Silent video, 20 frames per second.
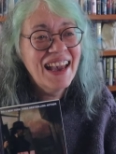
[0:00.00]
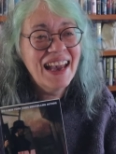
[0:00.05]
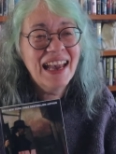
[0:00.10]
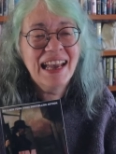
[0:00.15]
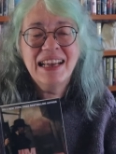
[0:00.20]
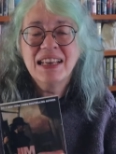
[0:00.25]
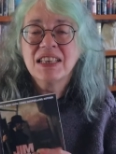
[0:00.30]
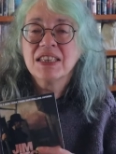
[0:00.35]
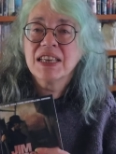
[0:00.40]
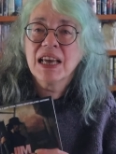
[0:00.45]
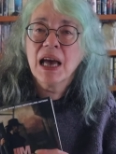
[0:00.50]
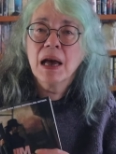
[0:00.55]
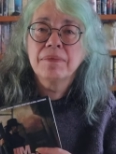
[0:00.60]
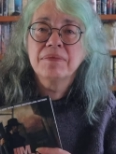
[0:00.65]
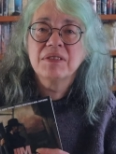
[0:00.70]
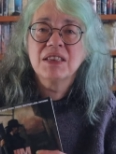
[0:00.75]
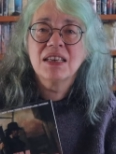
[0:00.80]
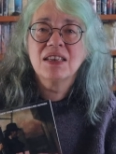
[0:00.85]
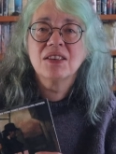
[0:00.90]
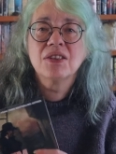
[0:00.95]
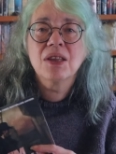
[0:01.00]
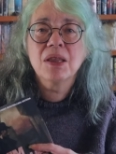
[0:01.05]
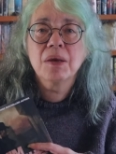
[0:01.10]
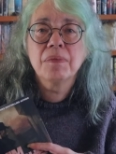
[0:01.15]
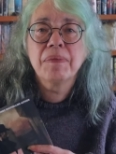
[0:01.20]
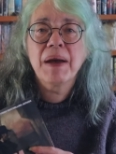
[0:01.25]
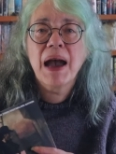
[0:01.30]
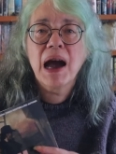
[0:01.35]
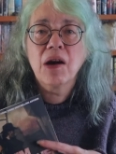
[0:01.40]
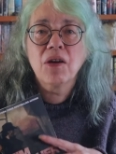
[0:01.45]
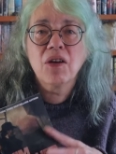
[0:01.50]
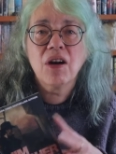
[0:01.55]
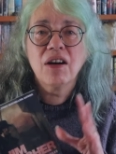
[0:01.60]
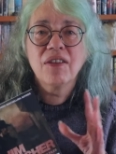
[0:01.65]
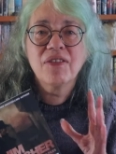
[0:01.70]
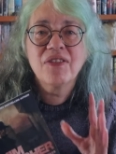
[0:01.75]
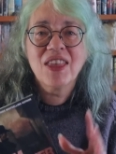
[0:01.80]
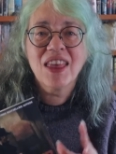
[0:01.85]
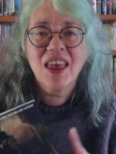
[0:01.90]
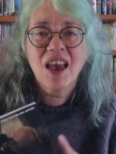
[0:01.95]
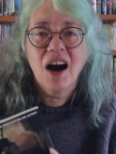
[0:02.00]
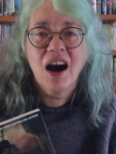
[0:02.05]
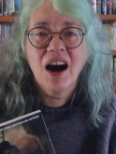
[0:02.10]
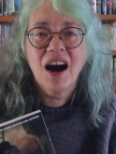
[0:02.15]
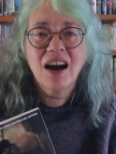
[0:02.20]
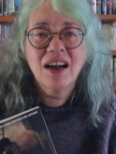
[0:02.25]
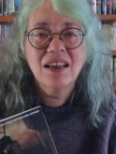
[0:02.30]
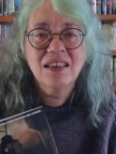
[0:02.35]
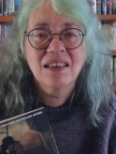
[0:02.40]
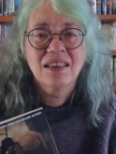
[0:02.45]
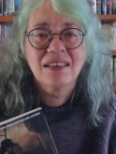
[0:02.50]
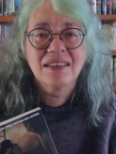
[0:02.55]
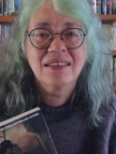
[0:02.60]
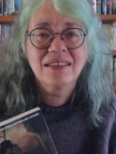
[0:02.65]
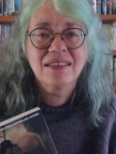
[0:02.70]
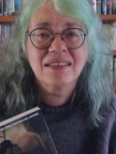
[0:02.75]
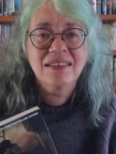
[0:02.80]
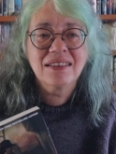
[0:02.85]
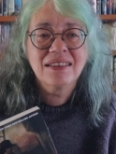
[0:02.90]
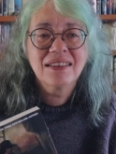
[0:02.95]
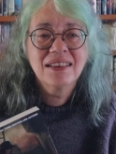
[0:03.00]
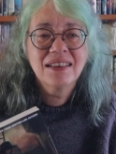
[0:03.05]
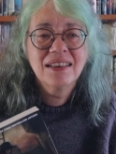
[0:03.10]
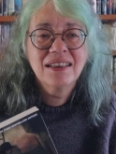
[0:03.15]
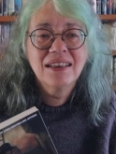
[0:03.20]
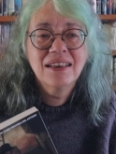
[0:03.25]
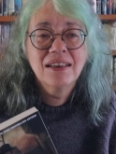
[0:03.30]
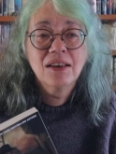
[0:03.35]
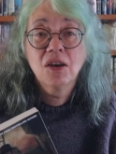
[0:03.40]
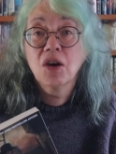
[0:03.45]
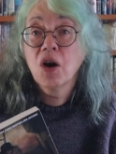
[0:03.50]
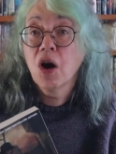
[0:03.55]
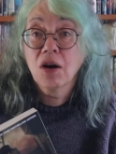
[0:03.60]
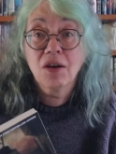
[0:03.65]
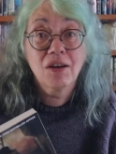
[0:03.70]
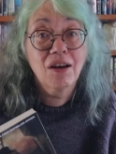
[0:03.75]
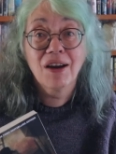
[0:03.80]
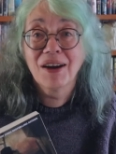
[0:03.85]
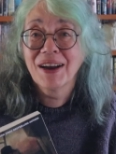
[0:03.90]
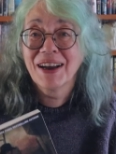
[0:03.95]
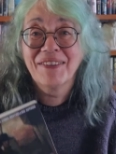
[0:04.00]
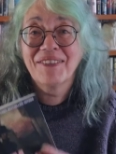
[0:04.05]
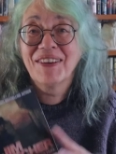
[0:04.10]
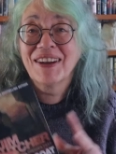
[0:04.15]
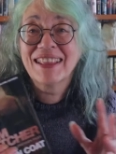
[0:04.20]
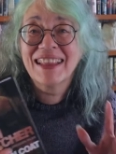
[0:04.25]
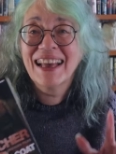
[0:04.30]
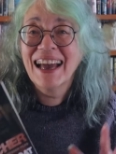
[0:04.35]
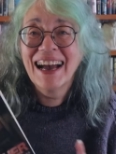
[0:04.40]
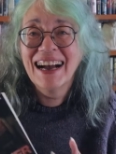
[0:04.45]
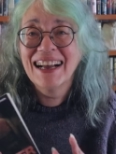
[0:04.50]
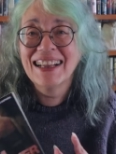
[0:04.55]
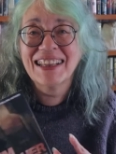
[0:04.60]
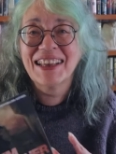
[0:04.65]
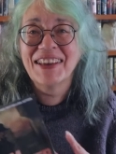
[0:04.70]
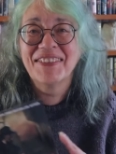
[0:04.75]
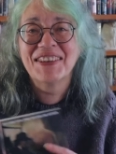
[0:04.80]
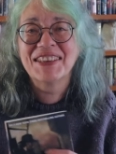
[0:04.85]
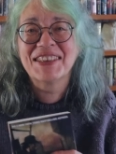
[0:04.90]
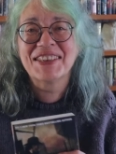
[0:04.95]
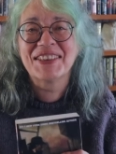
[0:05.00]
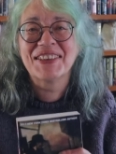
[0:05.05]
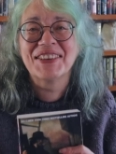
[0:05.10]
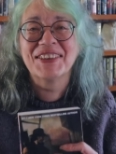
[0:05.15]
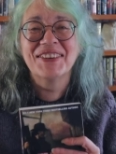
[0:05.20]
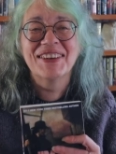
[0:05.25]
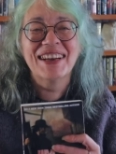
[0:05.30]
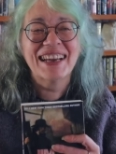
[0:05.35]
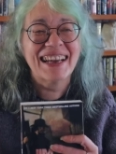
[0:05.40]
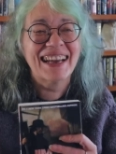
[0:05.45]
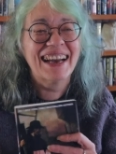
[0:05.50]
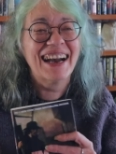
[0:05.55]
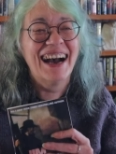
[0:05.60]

he tapped into the power of the island, not knowing what the hell he was doing,